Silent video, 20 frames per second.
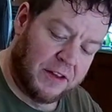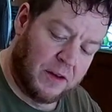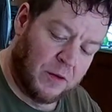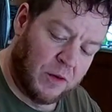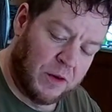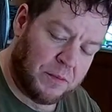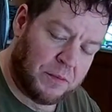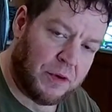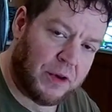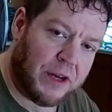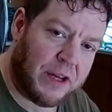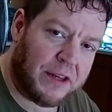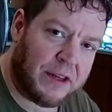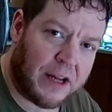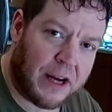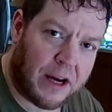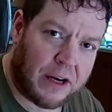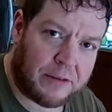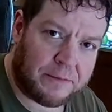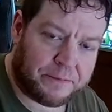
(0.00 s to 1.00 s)
that we put in
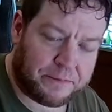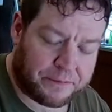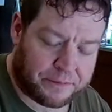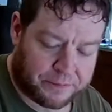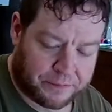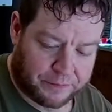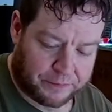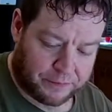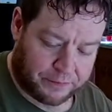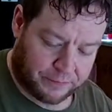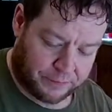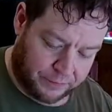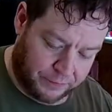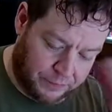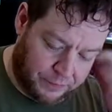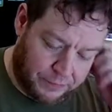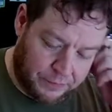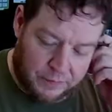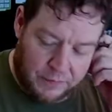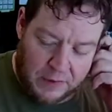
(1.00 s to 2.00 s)
there
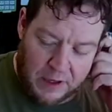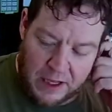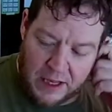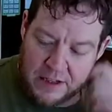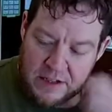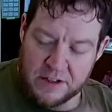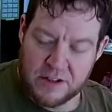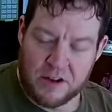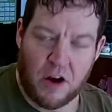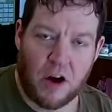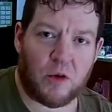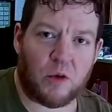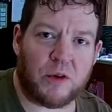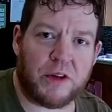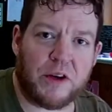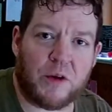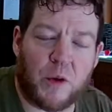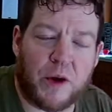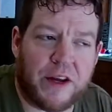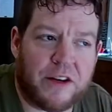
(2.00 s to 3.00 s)
is not only
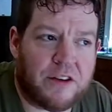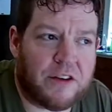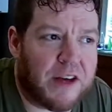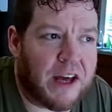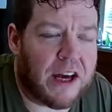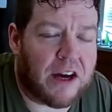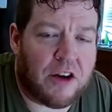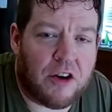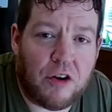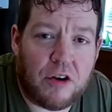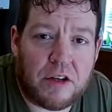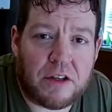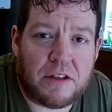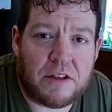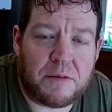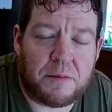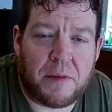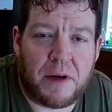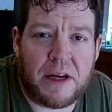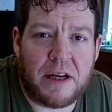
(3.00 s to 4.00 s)
going to get cooked,
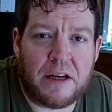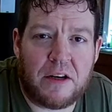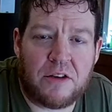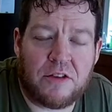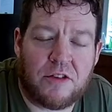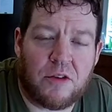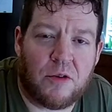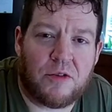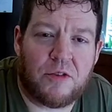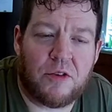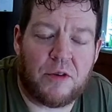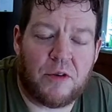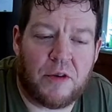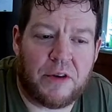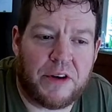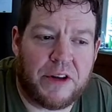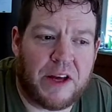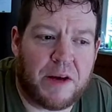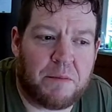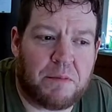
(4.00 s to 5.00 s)
but it is also
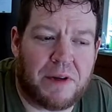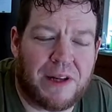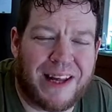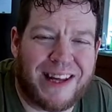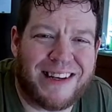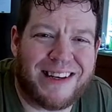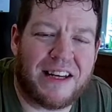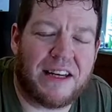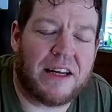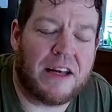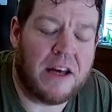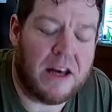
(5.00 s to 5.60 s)
going to get blended,